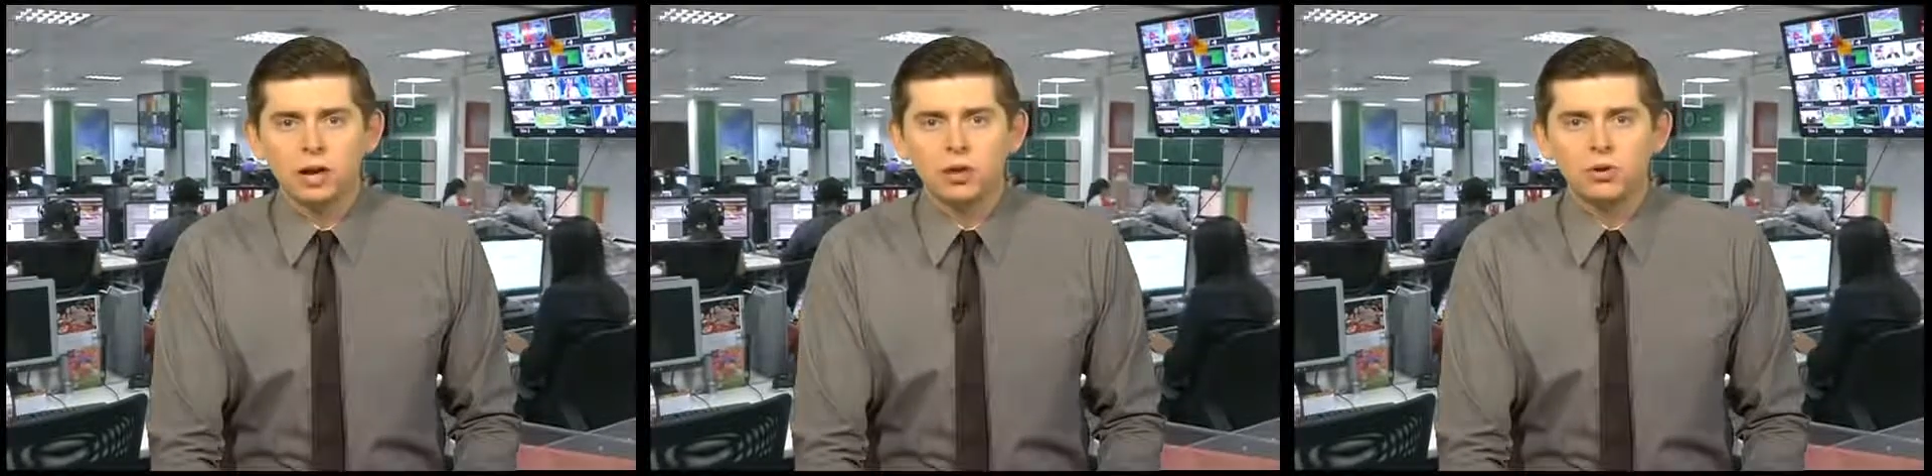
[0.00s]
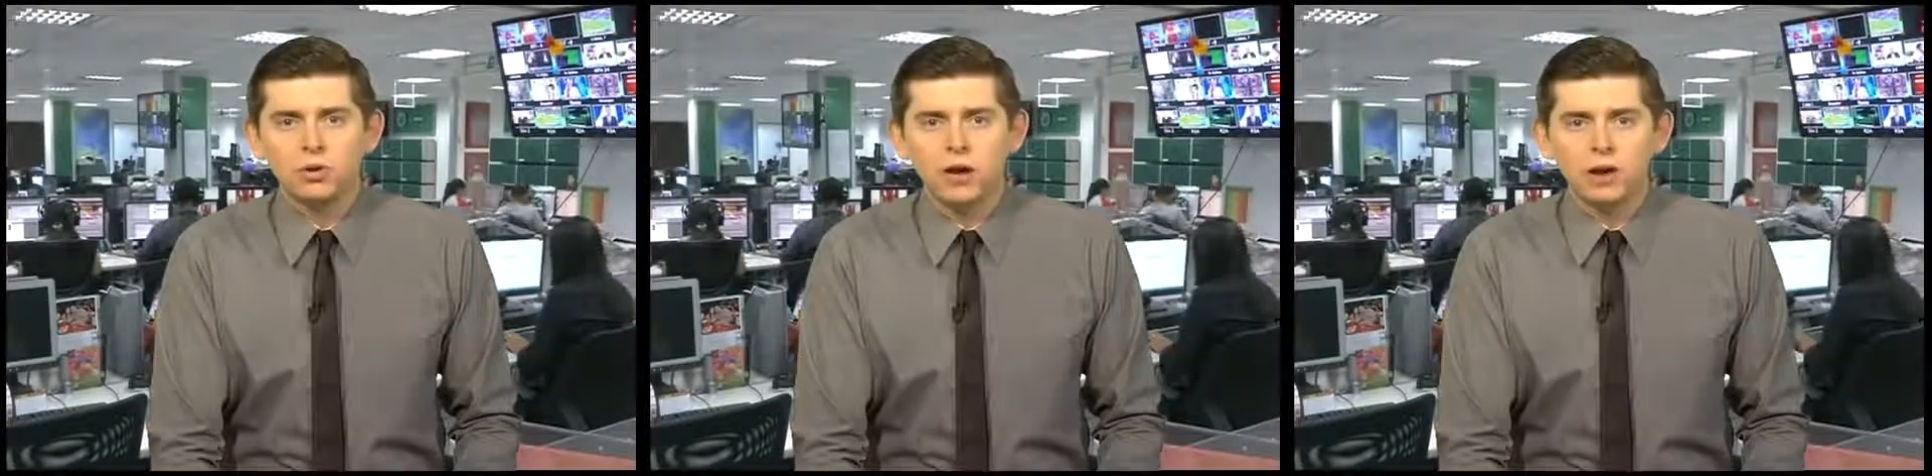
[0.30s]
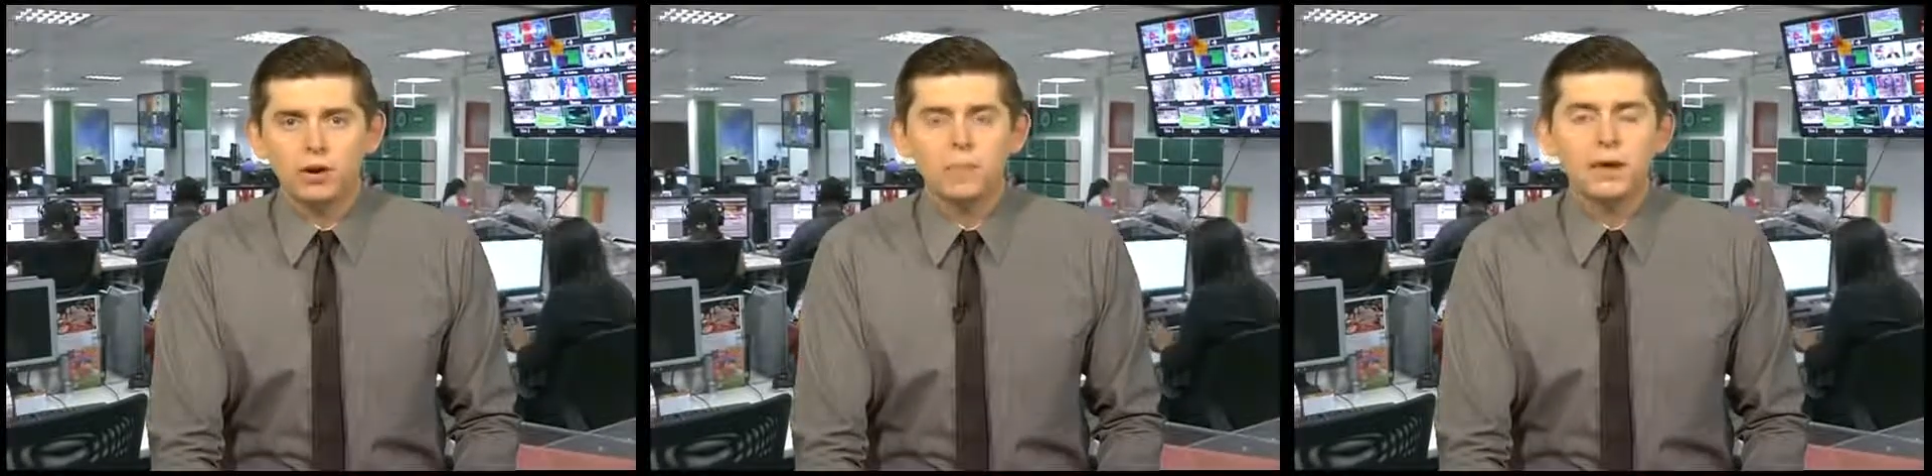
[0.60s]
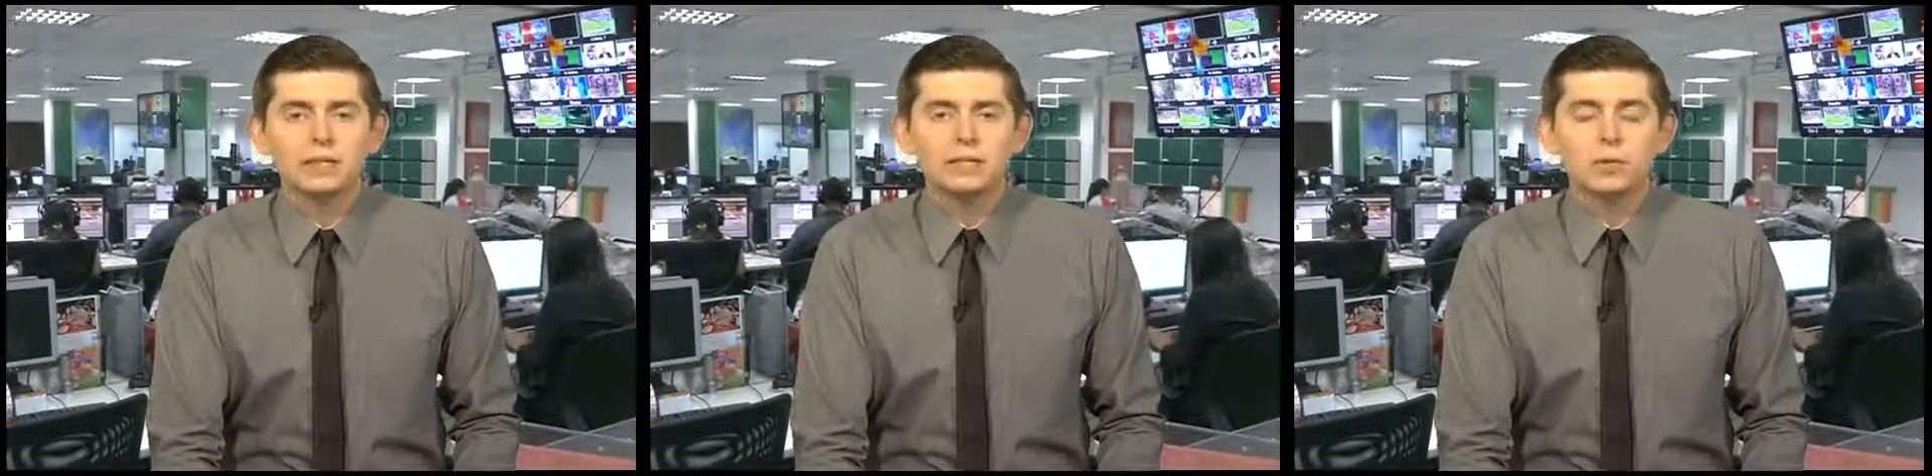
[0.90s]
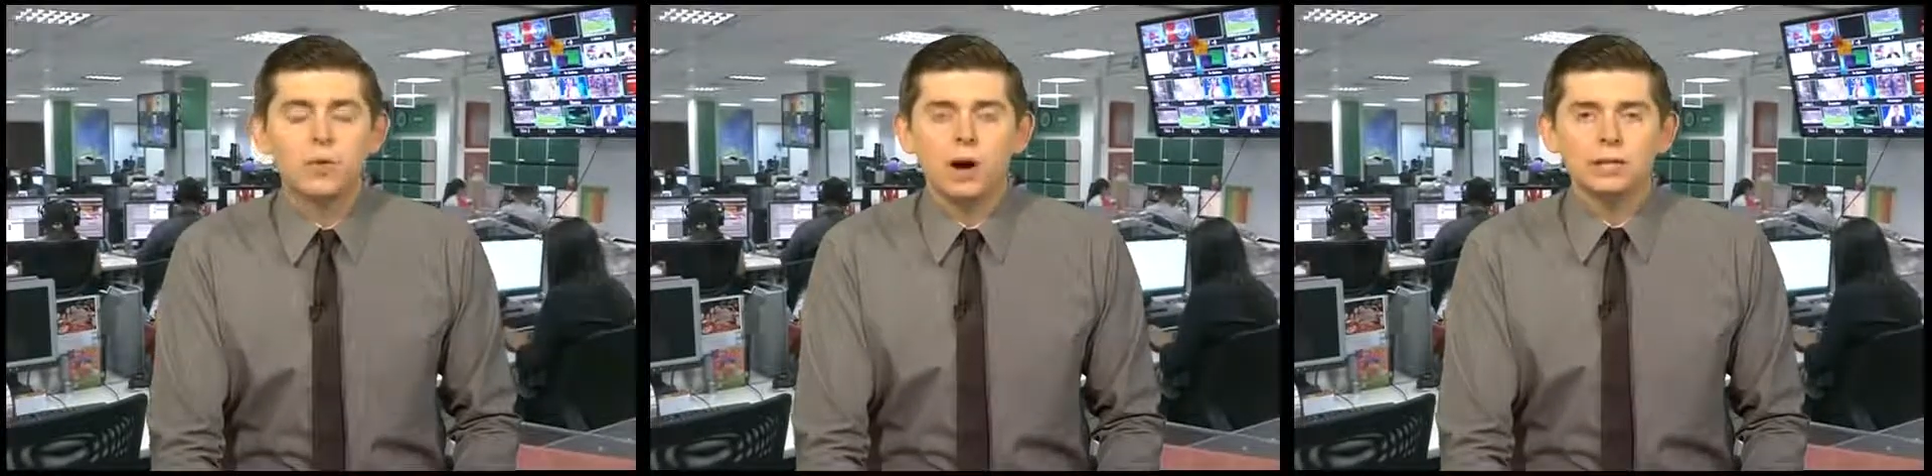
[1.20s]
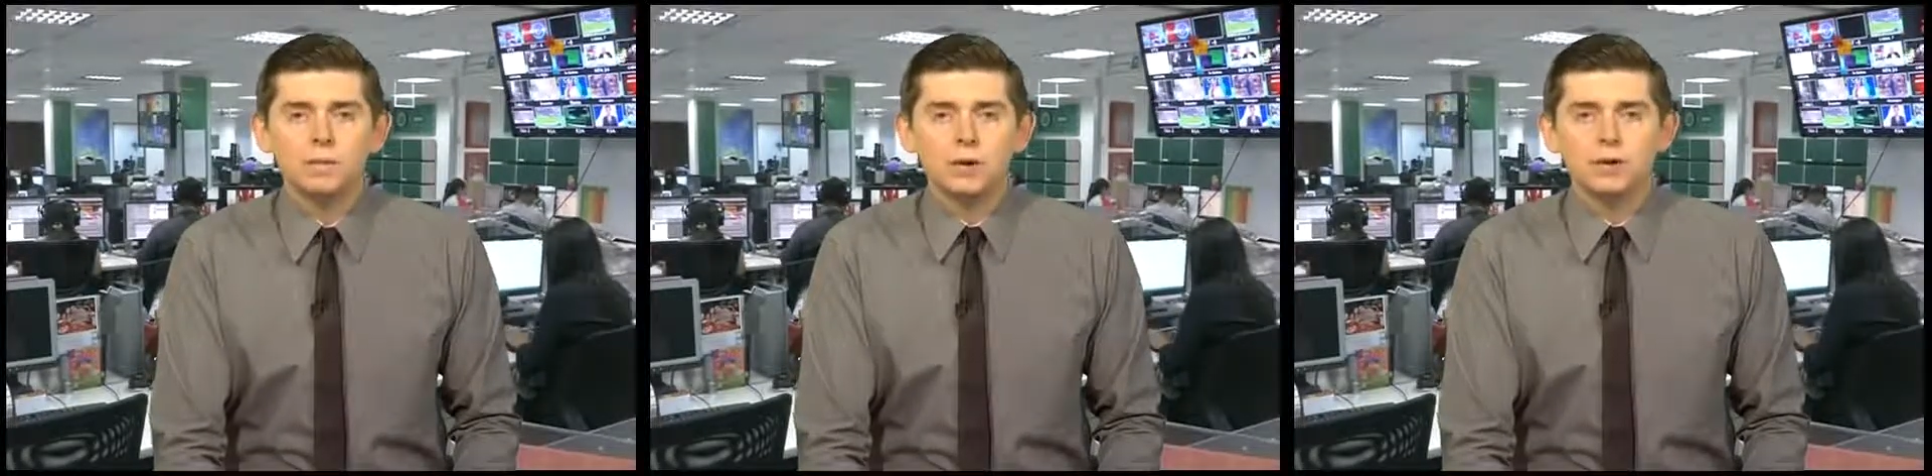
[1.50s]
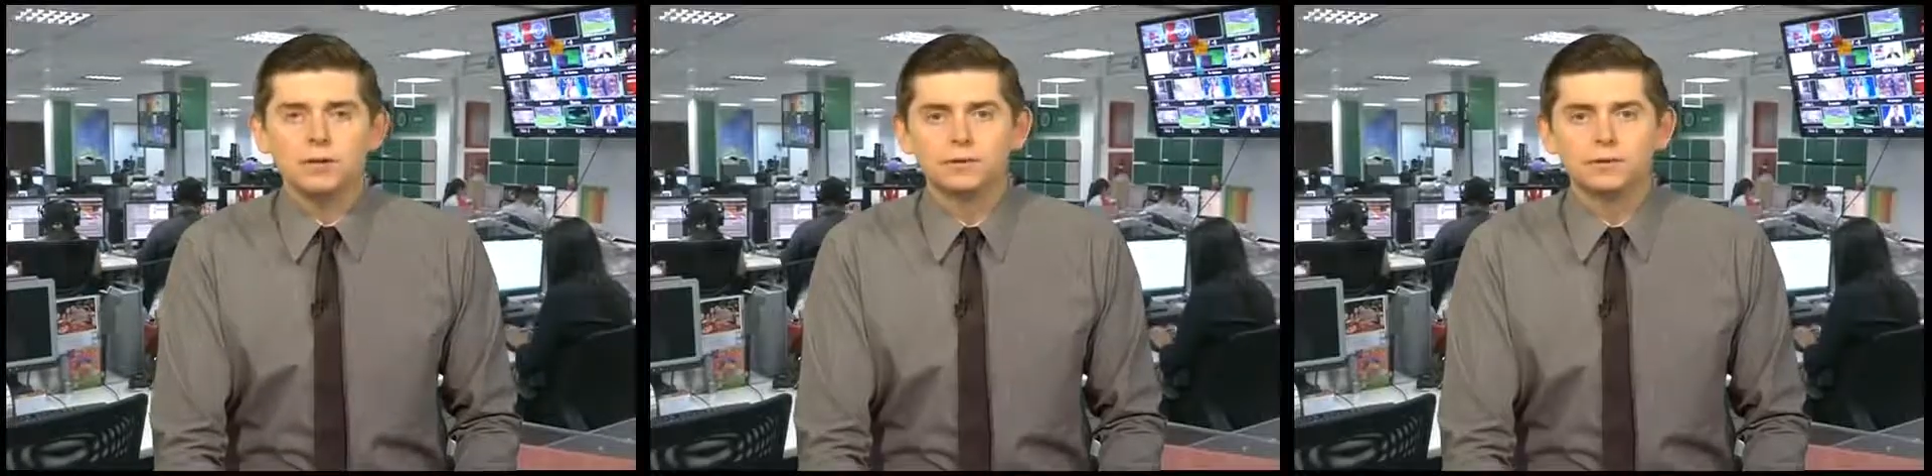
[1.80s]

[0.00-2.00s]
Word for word: and curator Betsy Wieseman.